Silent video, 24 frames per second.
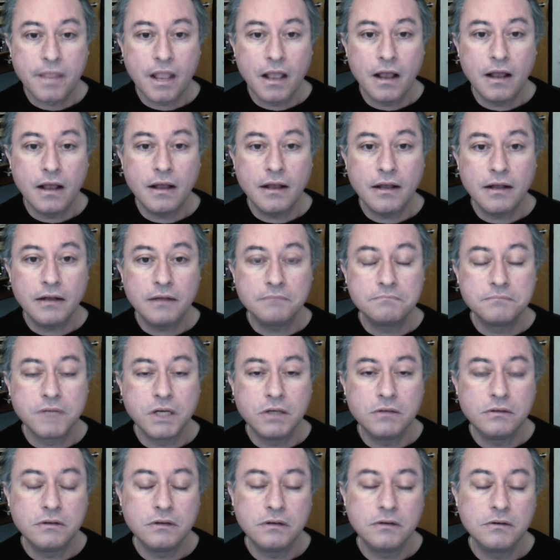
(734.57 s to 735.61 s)

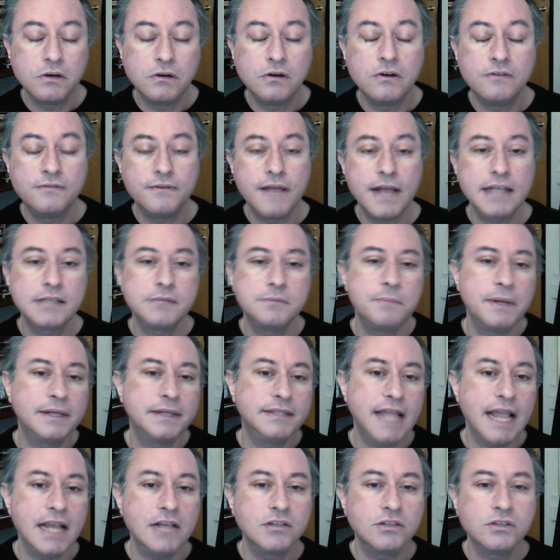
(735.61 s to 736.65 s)
of
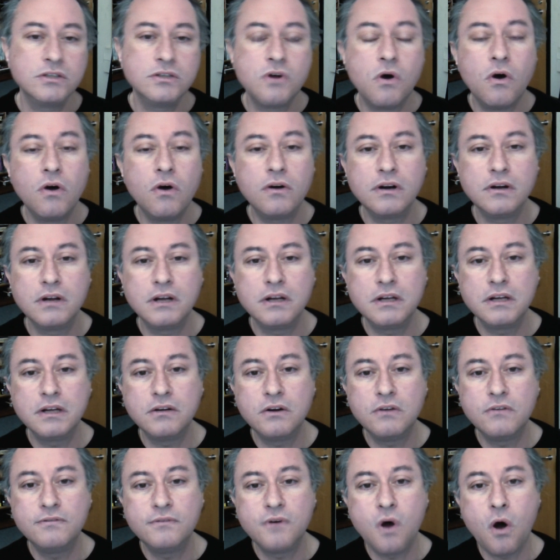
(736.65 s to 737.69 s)
expectation or
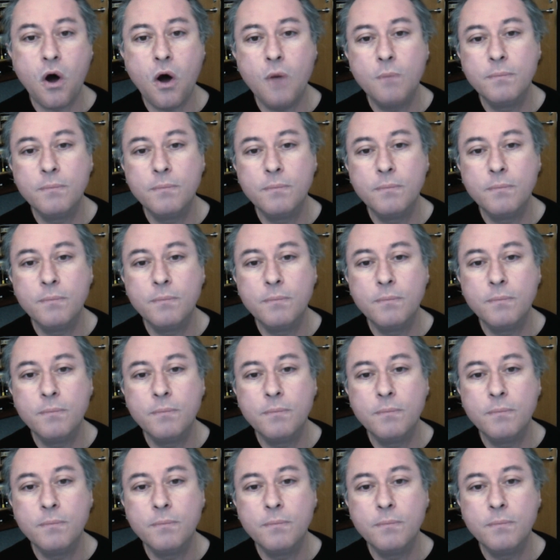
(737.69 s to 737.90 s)
of